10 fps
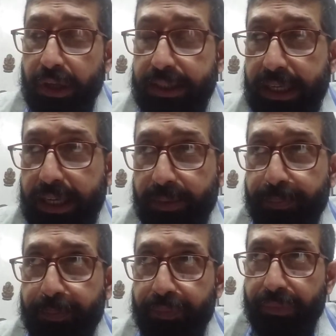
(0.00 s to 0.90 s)
See,
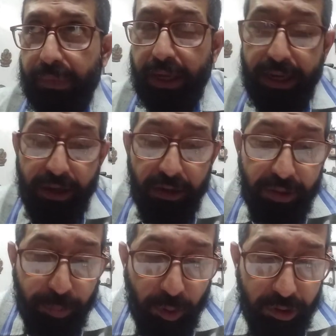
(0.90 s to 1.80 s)
in a
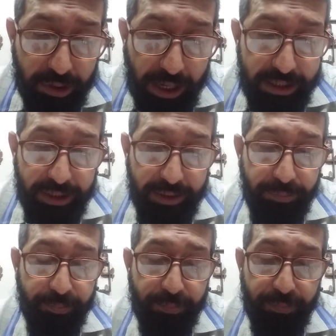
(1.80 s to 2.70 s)
report writing,
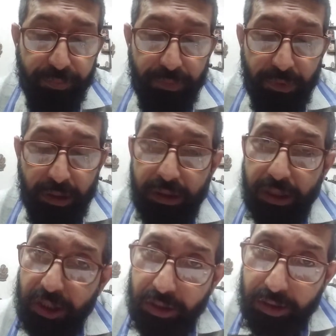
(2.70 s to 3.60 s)

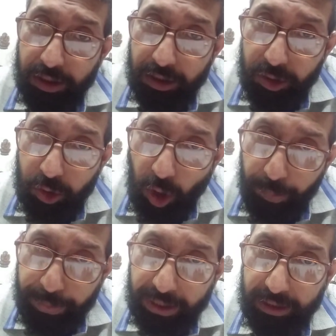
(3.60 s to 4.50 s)
the
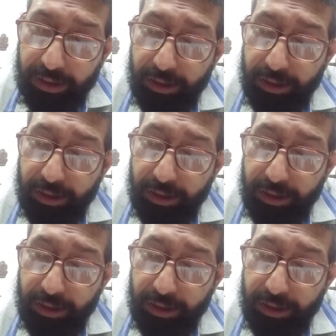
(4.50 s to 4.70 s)
topic